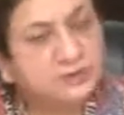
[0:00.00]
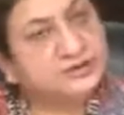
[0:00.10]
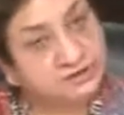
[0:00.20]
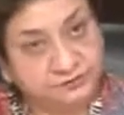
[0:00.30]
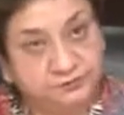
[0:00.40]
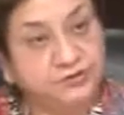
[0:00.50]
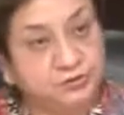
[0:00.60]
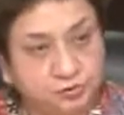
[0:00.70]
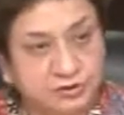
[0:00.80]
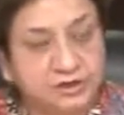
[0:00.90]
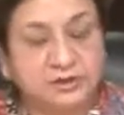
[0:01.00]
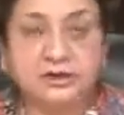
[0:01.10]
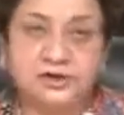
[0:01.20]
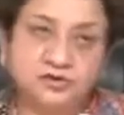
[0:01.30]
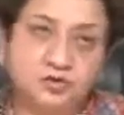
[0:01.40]
Yes, we do that.
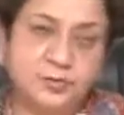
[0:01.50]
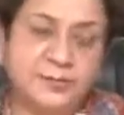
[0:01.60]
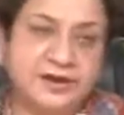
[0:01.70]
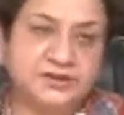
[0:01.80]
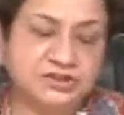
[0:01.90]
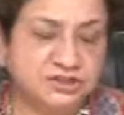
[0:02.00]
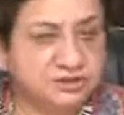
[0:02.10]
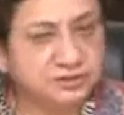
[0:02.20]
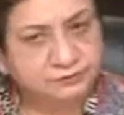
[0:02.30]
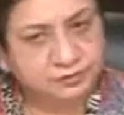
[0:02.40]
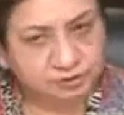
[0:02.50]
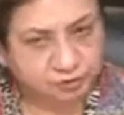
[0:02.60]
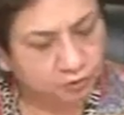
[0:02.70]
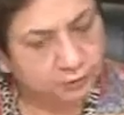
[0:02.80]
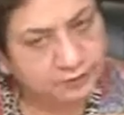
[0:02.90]
It should match either with
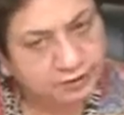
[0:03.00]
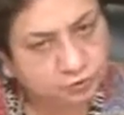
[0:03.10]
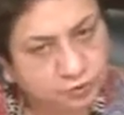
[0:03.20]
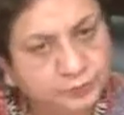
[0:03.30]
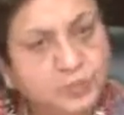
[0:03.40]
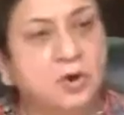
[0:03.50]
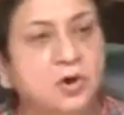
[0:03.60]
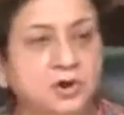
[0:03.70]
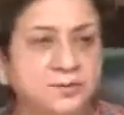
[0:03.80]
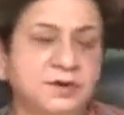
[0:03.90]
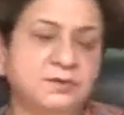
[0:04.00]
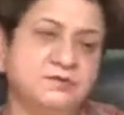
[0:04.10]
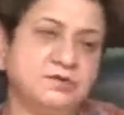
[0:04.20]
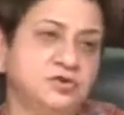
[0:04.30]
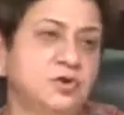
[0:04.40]
your blood group or maybe
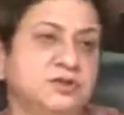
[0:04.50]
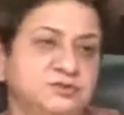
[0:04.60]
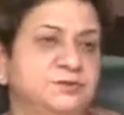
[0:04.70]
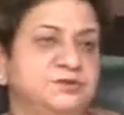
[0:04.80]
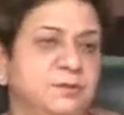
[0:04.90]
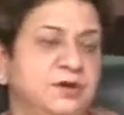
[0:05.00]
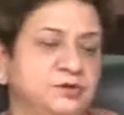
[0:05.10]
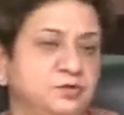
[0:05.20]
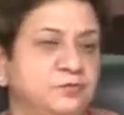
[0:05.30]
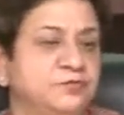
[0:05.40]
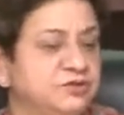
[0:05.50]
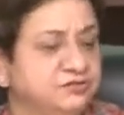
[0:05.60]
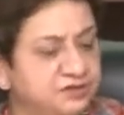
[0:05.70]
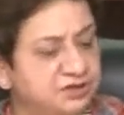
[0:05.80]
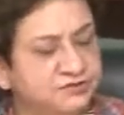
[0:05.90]
with your husband's blood group. We
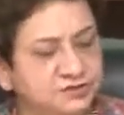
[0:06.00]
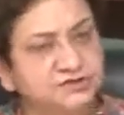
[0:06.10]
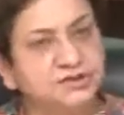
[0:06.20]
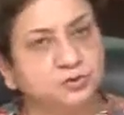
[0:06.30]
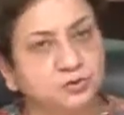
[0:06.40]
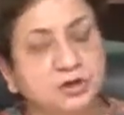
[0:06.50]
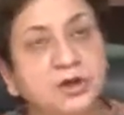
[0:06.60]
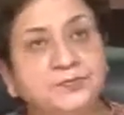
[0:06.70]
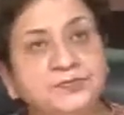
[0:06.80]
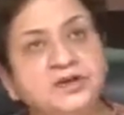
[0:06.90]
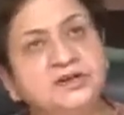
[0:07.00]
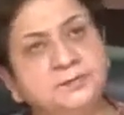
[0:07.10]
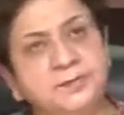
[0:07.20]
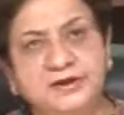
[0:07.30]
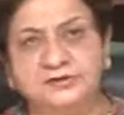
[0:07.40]
take such a donor. It
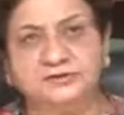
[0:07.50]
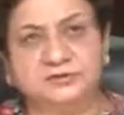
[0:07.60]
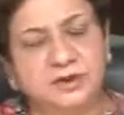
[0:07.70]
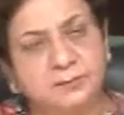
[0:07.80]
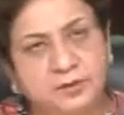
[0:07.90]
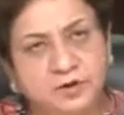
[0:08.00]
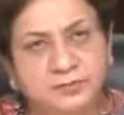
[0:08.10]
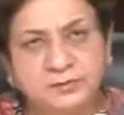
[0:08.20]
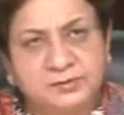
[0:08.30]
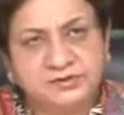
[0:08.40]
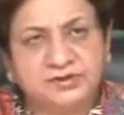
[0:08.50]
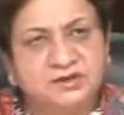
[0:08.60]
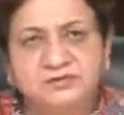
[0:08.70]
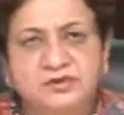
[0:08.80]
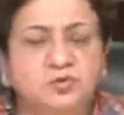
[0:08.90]
depends. A couple of people
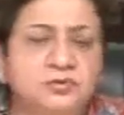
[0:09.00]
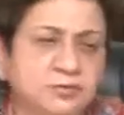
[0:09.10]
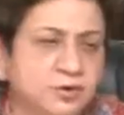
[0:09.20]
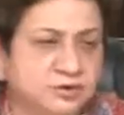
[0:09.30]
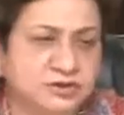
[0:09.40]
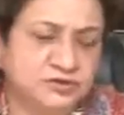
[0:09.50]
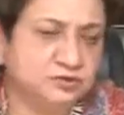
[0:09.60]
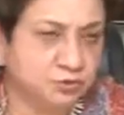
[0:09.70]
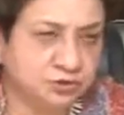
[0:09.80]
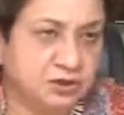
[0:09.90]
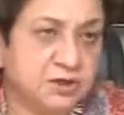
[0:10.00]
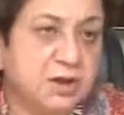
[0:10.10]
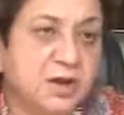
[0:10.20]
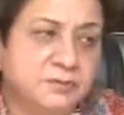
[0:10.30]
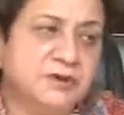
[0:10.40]
say we don't bother, it's okay.
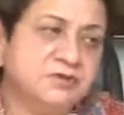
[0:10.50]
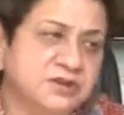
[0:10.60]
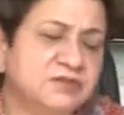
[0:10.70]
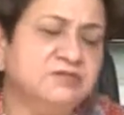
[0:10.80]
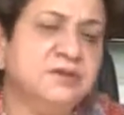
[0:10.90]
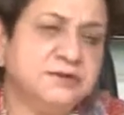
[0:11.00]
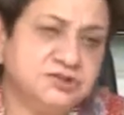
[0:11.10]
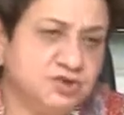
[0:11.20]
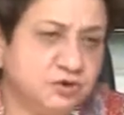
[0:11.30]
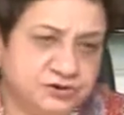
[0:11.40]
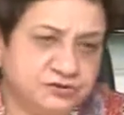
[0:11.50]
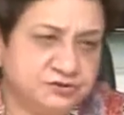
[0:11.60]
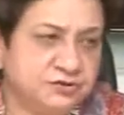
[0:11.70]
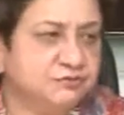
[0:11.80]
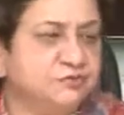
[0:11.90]
But we give them a choice.
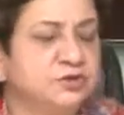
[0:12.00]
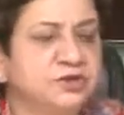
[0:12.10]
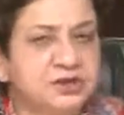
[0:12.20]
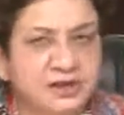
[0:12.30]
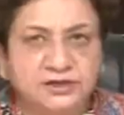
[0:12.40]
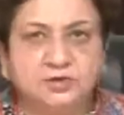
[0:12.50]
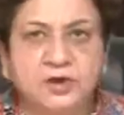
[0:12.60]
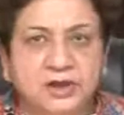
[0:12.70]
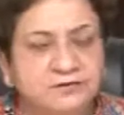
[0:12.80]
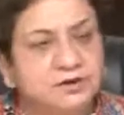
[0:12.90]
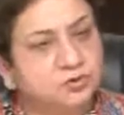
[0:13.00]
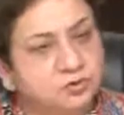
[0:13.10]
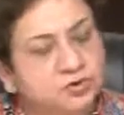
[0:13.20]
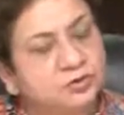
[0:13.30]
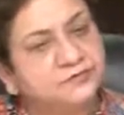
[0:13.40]
Would they like to have a
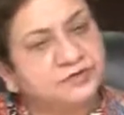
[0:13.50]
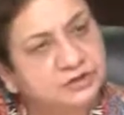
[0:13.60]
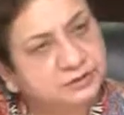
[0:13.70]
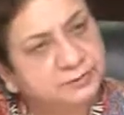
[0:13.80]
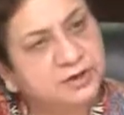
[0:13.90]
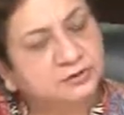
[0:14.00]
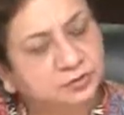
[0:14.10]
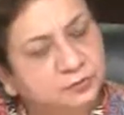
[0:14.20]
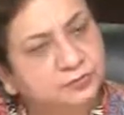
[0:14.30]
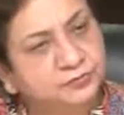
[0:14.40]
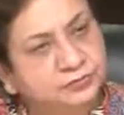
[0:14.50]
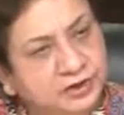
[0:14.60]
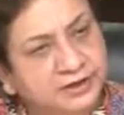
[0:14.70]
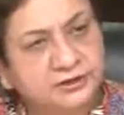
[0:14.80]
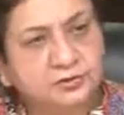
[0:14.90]
donor of their blood group
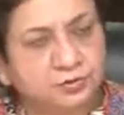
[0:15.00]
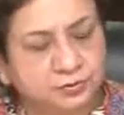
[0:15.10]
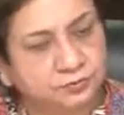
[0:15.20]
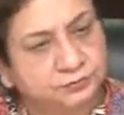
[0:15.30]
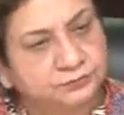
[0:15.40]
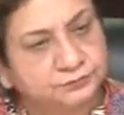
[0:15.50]
kind or no?